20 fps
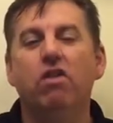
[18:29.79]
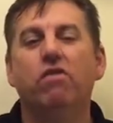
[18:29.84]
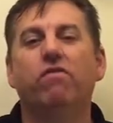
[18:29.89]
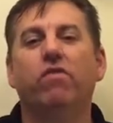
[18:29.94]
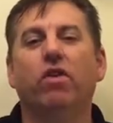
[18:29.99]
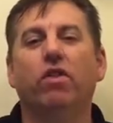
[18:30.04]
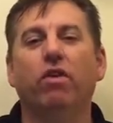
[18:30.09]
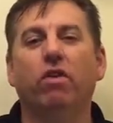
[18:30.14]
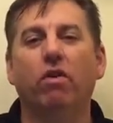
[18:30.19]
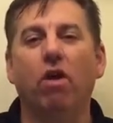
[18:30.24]

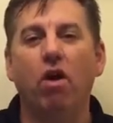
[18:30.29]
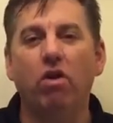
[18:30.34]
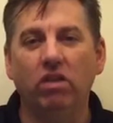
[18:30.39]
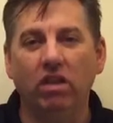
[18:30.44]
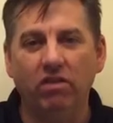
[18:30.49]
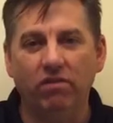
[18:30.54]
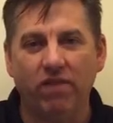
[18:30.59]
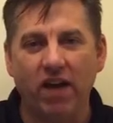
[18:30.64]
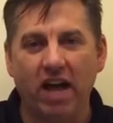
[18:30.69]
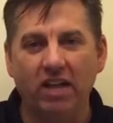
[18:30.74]
for their own
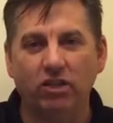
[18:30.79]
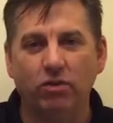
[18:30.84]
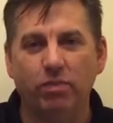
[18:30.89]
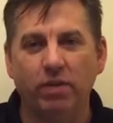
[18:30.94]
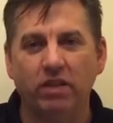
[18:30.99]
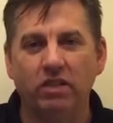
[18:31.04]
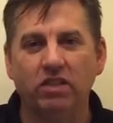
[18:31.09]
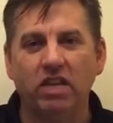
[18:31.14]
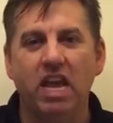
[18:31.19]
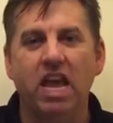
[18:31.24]

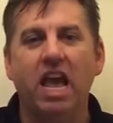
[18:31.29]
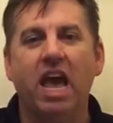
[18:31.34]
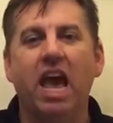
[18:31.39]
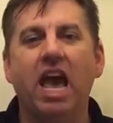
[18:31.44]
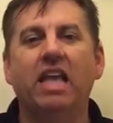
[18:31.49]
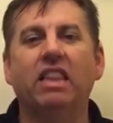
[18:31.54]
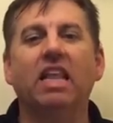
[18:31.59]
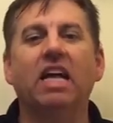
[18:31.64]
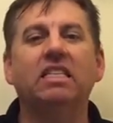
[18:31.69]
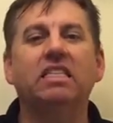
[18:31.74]
investments,
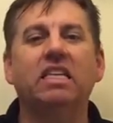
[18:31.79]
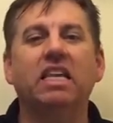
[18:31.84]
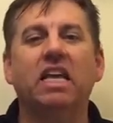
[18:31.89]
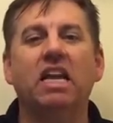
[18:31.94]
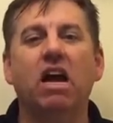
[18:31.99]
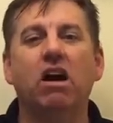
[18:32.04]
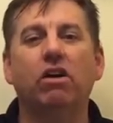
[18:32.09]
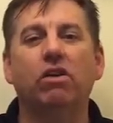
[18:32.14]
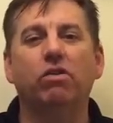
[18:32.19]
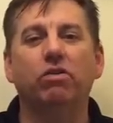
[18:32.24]
and let's get
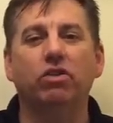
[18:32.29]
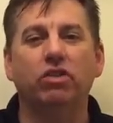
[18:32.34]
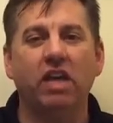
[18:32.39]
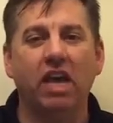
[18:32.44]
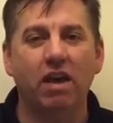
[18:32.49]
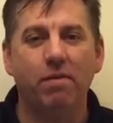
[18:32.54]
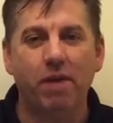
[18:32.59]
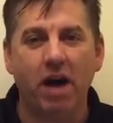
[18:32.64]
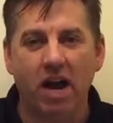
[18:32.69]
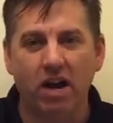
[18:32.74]
Uncle
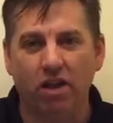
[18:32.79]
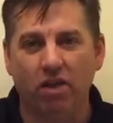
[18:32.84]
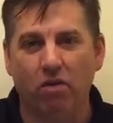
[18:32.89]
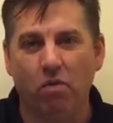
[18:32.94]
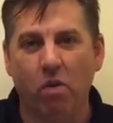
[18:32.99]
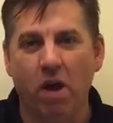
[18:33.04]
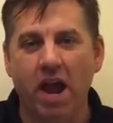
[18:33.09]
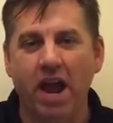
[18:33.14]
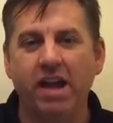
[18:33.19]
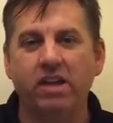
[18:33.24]
Sam out of the
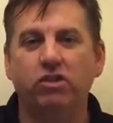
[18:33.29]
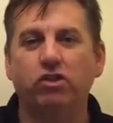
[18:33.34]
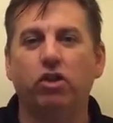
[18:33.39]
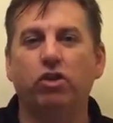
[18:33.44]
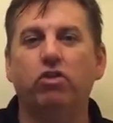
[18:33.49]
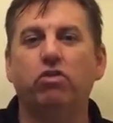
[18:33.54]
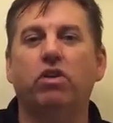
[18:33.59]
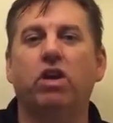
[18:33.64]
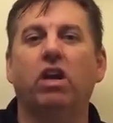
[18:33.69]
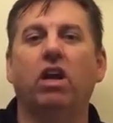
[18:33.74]
way so
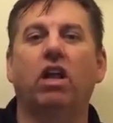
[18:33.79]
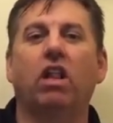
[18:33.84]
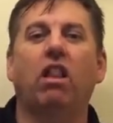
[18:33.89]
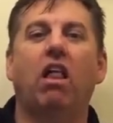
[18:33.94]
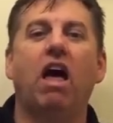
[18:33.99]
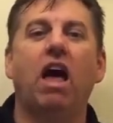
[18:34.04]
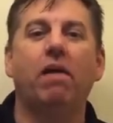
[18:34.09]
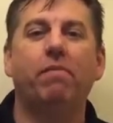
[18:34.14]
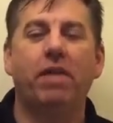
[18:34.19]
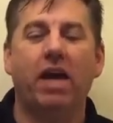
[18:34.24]
you can
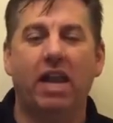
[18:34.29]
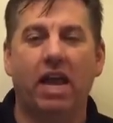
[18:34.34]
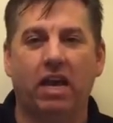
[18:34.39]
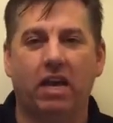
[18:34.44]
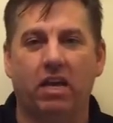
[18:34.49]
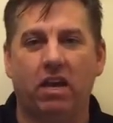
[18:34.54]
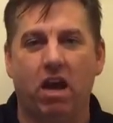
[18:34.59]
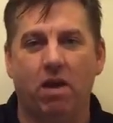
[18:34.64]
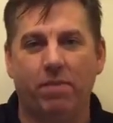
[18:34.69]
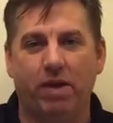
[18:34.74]
climb that
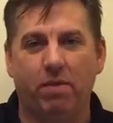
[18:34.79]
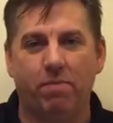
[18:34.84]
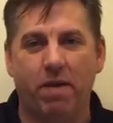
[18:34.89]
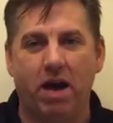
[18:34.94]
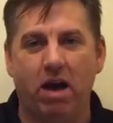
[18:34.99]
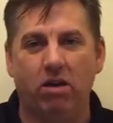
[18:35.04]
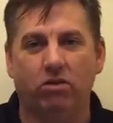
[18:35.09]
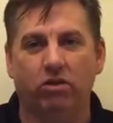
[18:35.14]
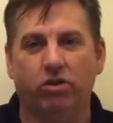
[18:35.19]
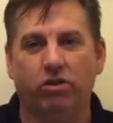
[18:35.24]
economic
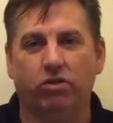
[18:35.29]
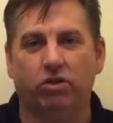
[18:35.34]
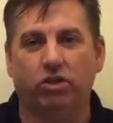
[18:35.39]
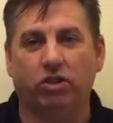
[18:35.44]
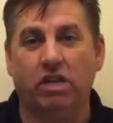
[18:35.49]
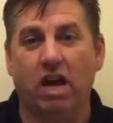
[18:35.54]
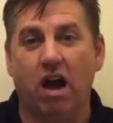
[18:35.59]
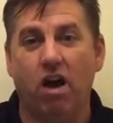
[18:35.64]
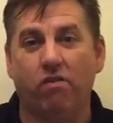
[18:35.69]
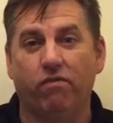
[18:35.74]
mountain
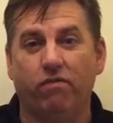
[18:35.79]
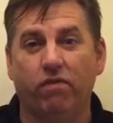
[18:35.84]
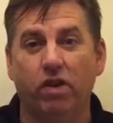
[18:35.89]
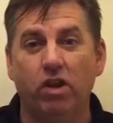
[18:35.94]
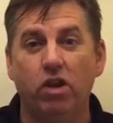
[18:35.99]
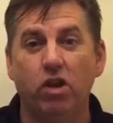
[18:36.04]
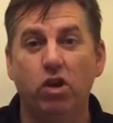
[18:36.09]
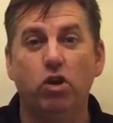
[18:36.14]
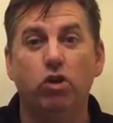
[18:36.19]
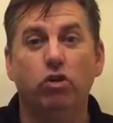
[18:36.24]
yourself
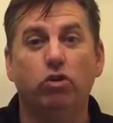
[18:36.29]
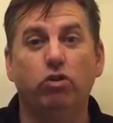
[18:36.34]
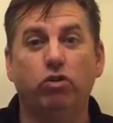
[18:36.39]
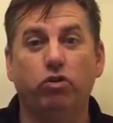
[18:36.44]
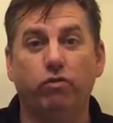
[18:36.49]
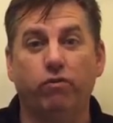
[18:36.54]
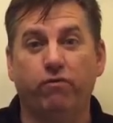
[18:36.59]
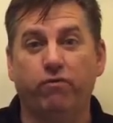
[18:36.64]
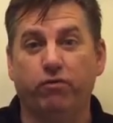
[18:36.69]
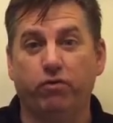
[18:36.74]

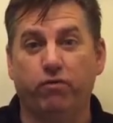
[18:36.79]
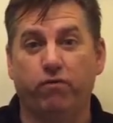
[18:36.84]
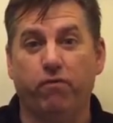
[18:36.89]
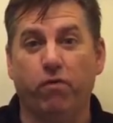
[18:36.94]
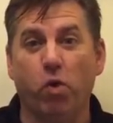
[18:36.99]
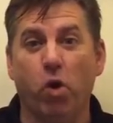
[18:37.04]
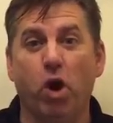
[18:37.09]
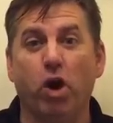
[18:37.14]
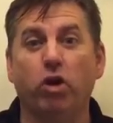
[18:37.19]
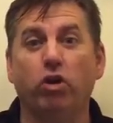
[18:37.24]

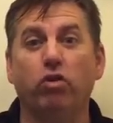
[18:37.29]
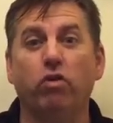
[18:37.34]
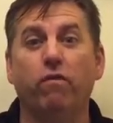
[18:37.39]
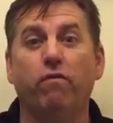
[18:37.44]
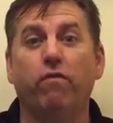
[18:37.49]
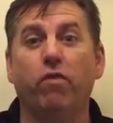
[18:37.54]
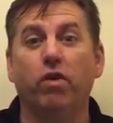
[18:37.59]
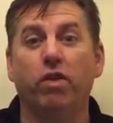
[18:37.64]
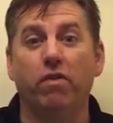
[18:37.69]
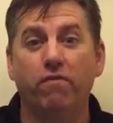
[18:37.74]

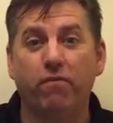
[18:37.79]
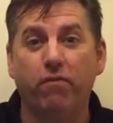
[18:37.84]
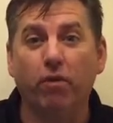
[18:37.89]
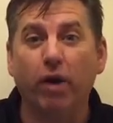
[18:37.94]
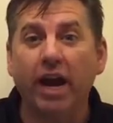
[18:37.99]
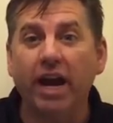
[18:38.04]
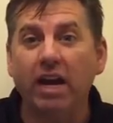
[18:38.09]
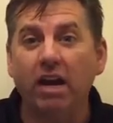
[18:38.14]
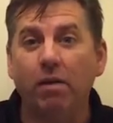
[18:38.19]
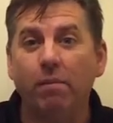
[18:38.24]
for the
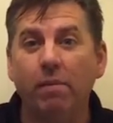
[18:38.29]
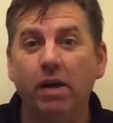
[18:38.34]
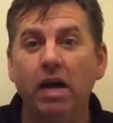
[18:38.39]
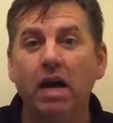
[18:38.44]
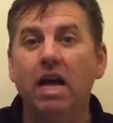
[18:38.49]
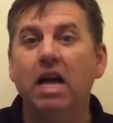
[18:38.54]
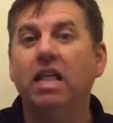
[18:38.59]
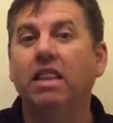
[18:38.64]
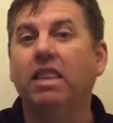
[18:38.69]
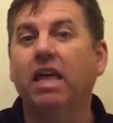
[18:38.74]
freedom
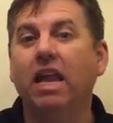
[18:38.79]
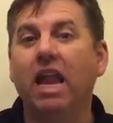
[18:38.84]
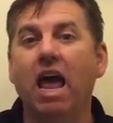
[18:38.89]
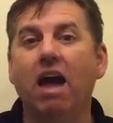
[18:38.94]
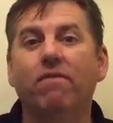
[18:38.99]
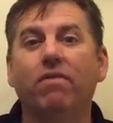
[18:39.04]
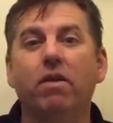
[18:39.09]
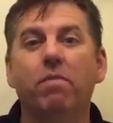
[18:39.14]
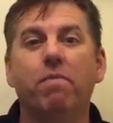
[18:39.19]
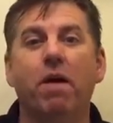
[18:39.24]
that
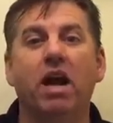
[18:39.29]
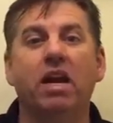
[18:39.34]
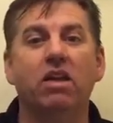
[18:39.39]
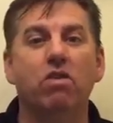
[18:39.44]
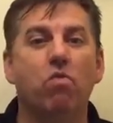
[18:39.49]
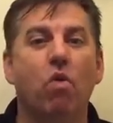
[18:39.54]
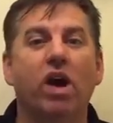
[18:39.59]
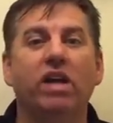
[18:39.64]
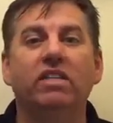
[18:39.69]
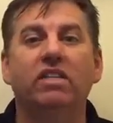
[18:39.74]

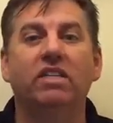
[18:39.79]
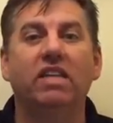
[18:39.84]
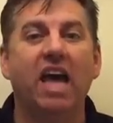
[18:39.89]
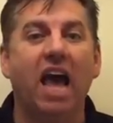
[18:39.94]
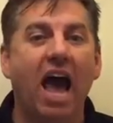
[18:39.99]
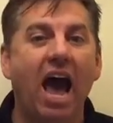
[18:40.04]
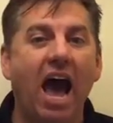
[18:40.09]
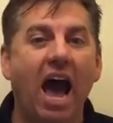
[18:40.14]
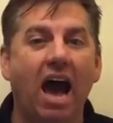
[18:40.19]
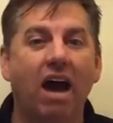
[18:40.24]
everybody wants to
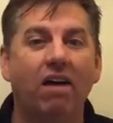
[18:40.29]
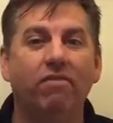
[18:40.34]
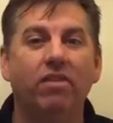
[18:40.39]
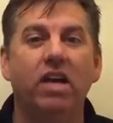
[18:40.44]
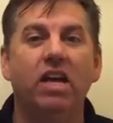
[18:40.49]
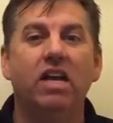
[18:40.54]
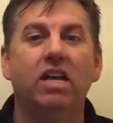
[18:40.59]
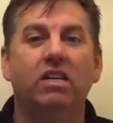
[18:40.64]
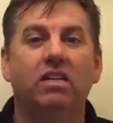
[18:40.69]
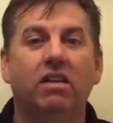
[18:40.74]
have
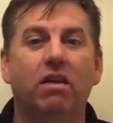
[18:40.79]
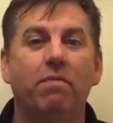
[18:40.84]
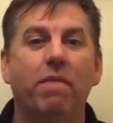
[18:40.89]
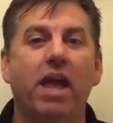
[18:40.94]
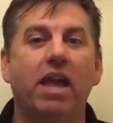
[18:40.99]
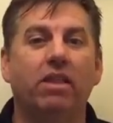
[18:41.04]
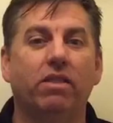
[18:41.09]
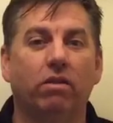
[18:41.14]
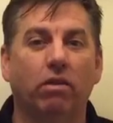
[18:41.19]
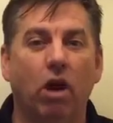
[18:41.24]
to
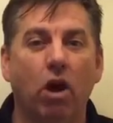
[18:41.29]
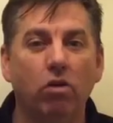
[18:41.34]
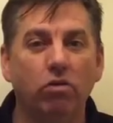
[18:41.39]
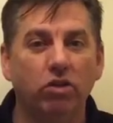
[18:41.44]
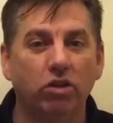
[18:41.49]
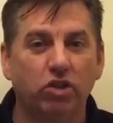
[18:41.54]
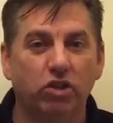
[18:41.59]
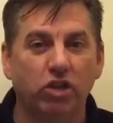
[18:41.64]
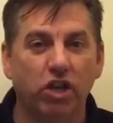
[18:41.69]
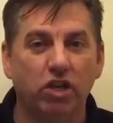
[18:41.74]
make their own
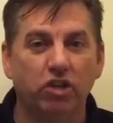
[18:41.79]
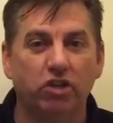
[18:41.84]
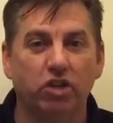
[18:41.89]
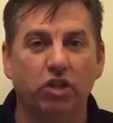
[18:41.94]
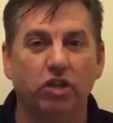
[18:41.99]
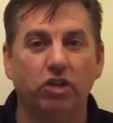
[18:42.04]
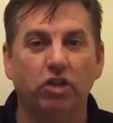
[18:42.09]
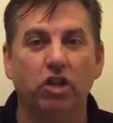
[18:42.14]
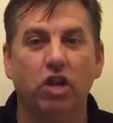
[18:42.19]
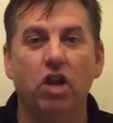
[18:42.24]

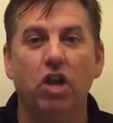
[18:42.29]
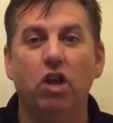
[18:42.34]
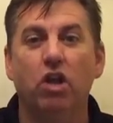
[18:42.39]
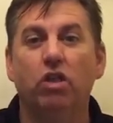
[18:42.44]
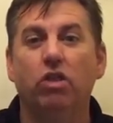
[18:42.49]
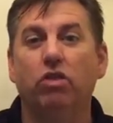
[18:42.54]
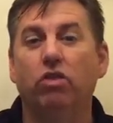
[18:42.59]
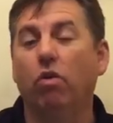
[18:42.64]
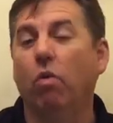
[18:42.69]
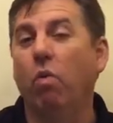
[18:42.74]
decisions
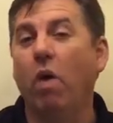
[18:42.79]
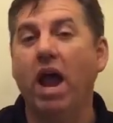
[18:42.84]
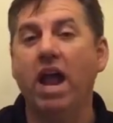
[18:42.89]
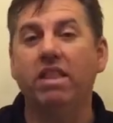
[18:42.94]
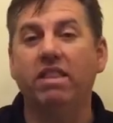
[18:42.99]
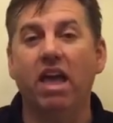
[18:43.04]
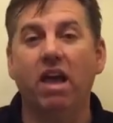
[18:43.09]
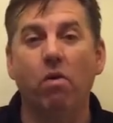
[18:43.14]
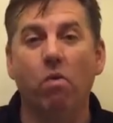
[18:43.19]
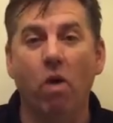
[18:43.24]
the
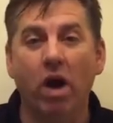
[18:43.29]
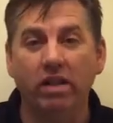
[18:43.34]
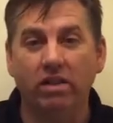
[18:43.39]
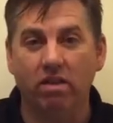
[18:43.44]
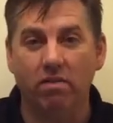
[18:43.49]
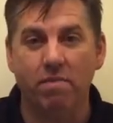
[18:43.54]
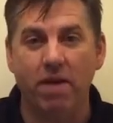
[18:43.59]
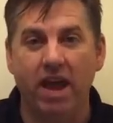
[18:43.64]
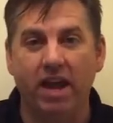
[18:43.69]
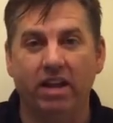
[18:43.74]
way they want
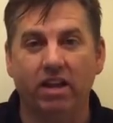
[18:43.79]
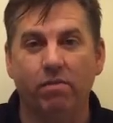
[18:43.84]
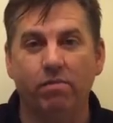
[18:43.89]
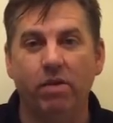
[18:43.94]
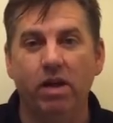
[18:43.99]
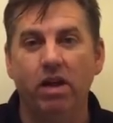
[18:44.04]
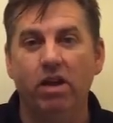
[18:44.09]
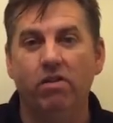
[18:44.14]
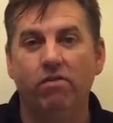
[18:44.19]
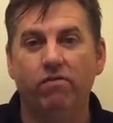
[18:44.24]
to make
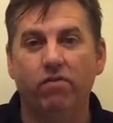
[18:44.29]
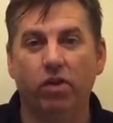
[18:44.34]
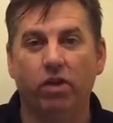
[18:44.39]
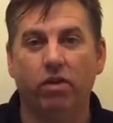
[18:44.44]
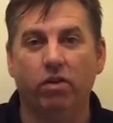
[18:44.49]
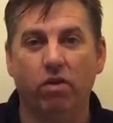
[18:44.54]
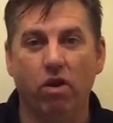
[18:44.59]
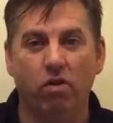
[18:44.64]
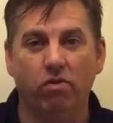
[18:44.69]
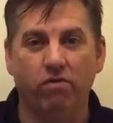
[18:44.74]
them for
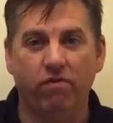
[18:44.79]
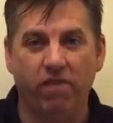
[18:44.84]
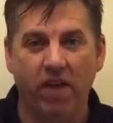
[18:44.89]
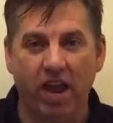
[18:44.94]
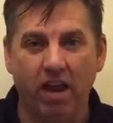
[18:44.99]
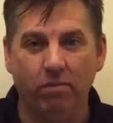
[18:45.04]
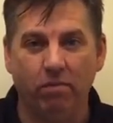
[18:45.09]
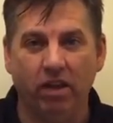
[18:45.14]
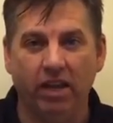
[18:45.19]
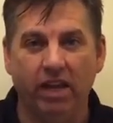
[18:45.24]
their own
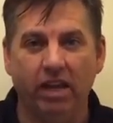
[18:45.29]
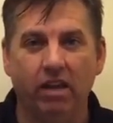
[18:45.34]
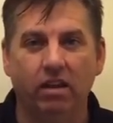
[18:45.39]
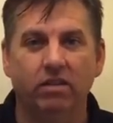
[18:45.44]
family.